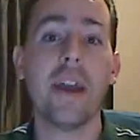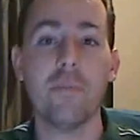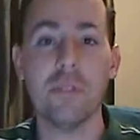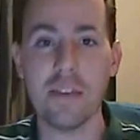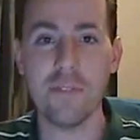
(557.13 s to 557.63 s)

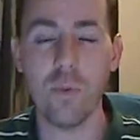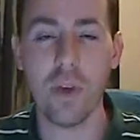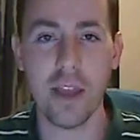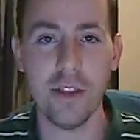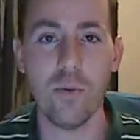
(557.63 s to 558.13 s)
believe the way
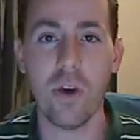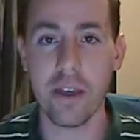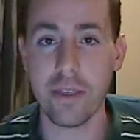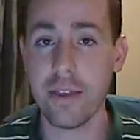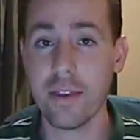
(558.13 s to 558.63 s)
I do, why I
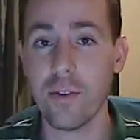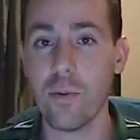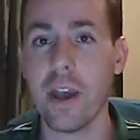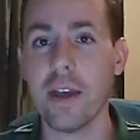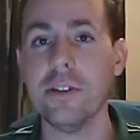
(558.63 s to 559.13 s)
think the
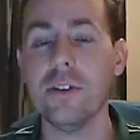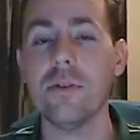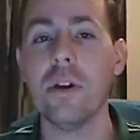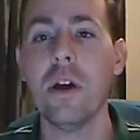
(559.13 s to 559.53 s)
way I do,